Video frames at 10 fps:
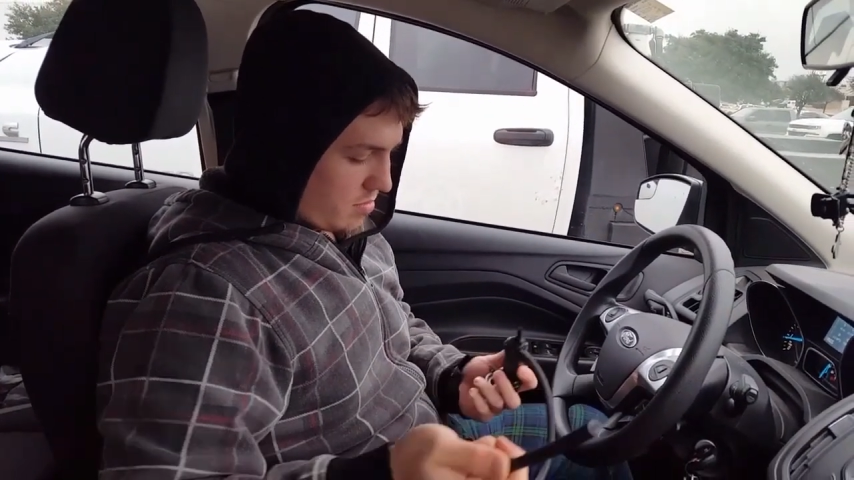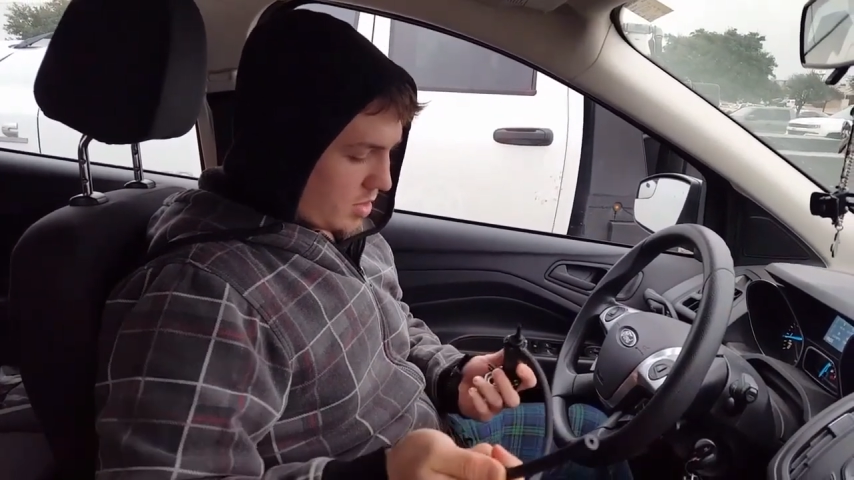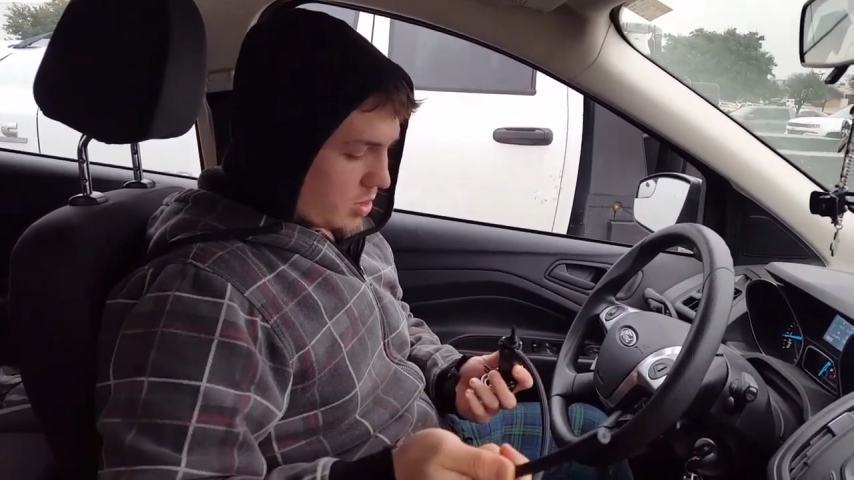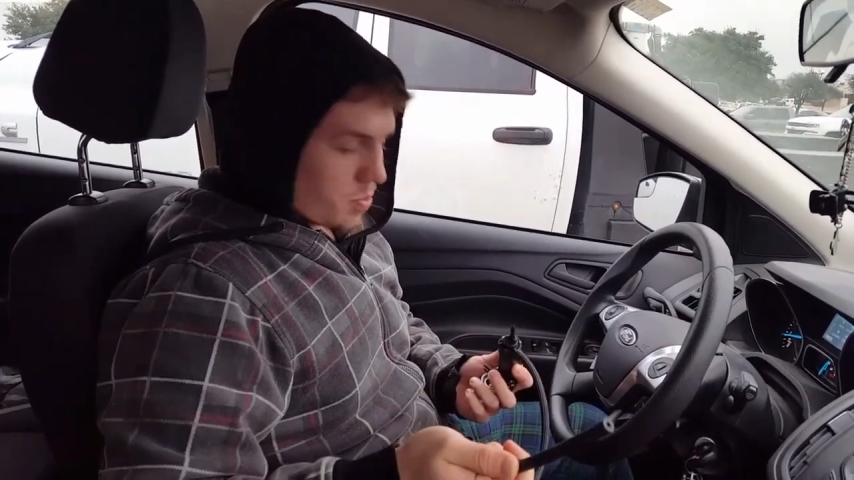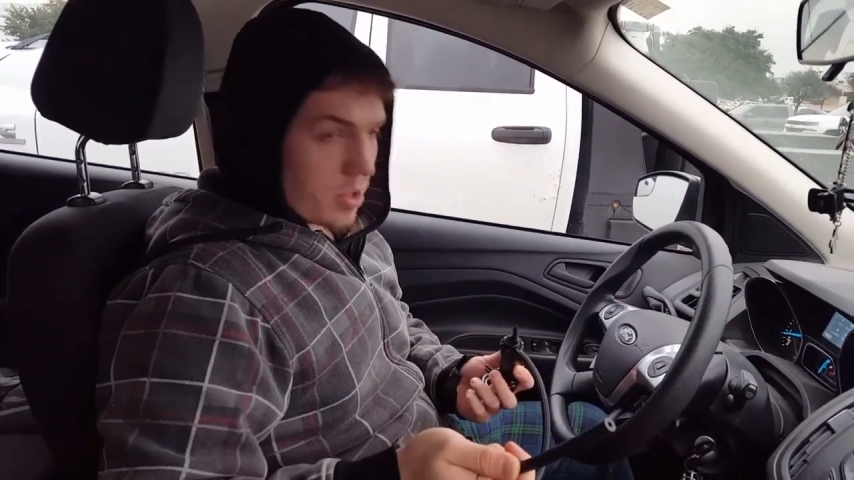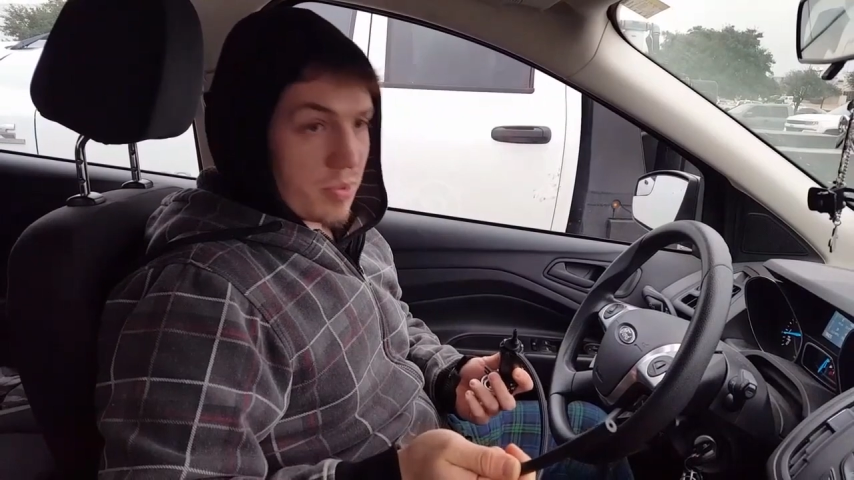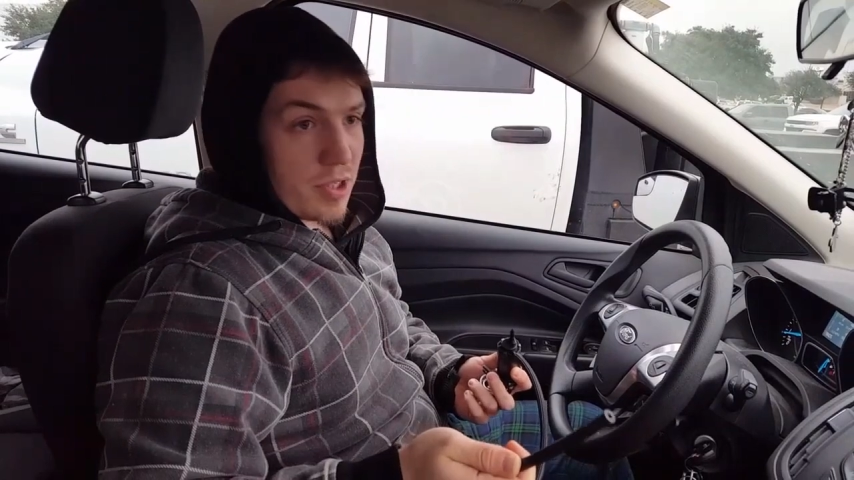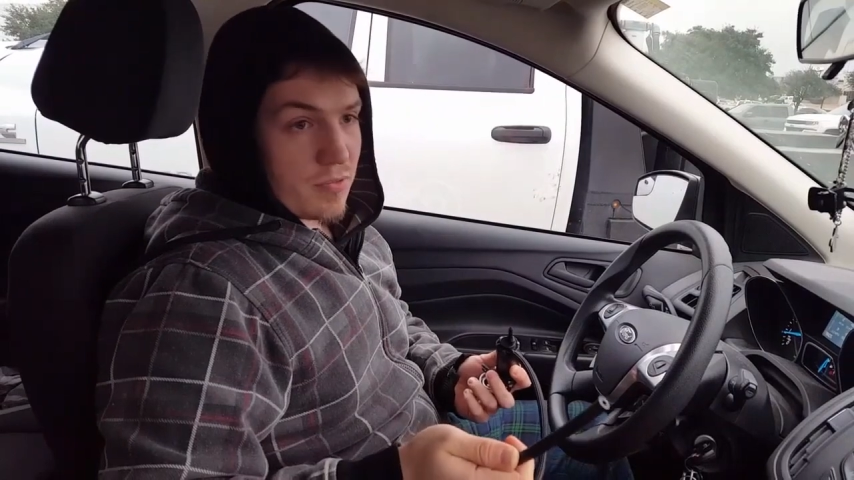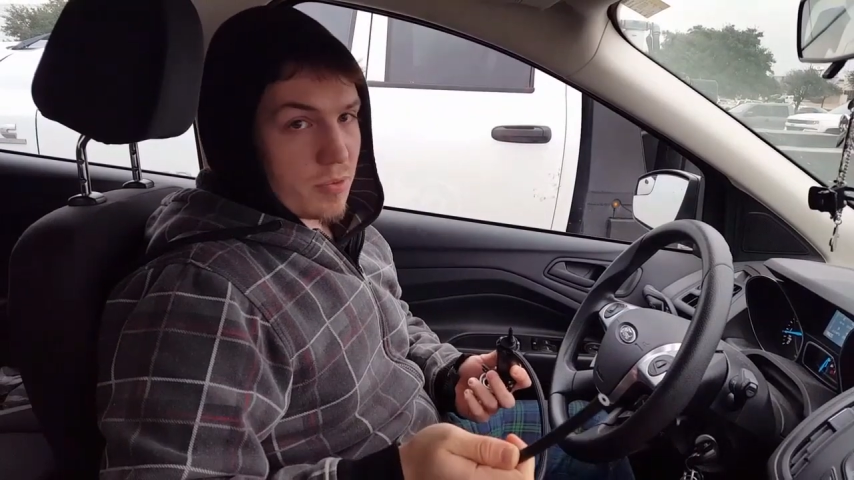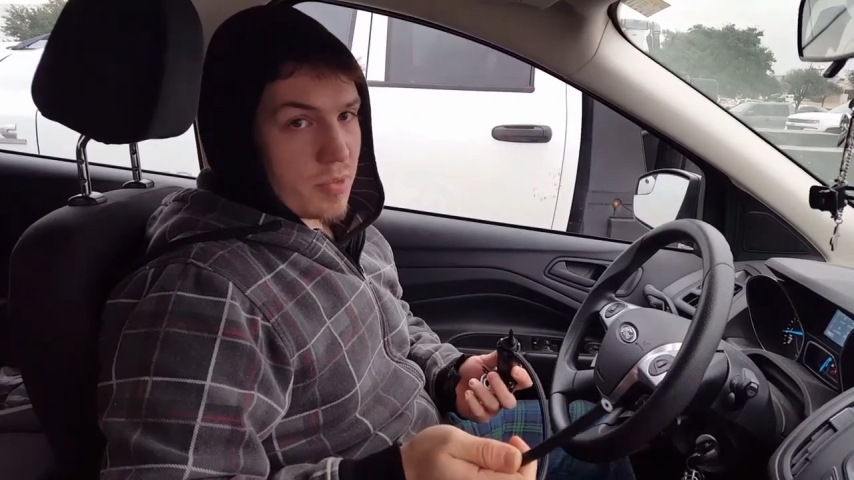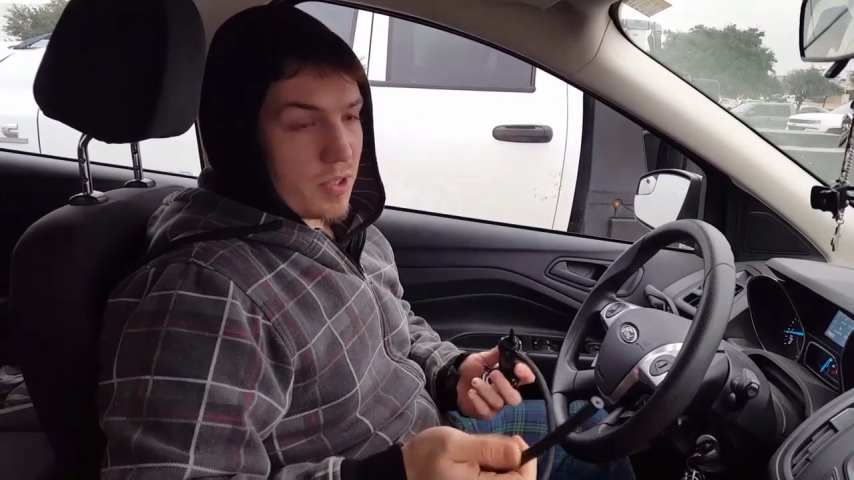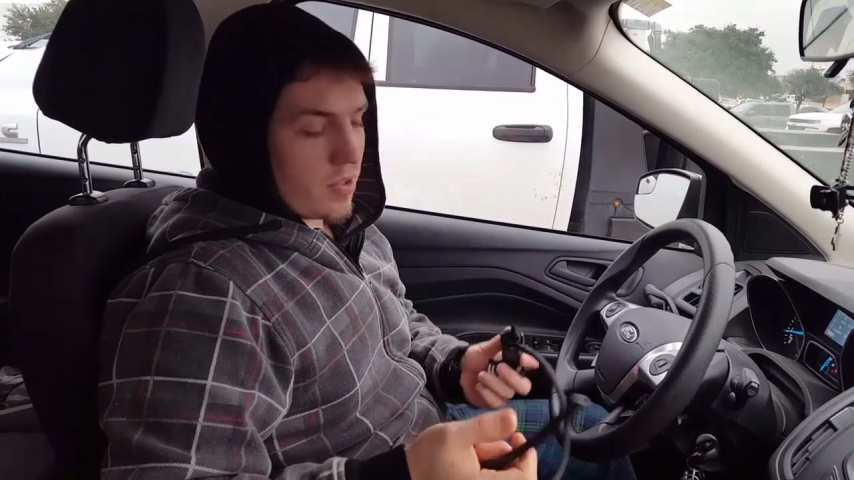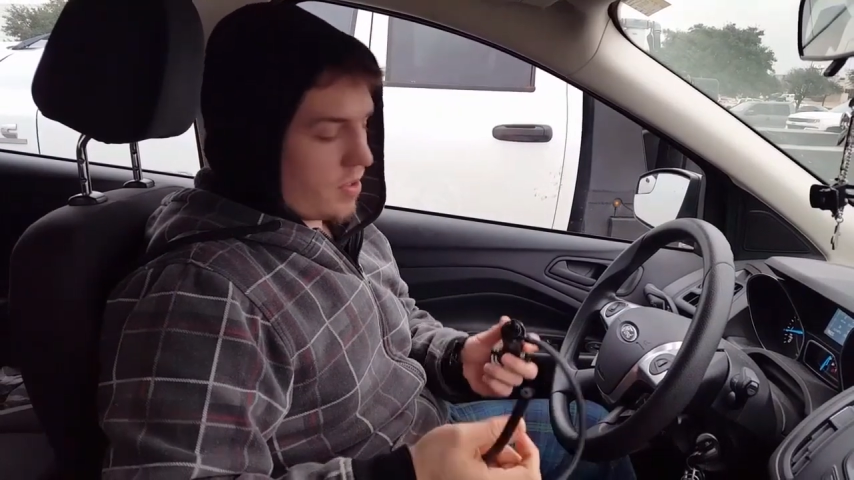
that's probably it from here.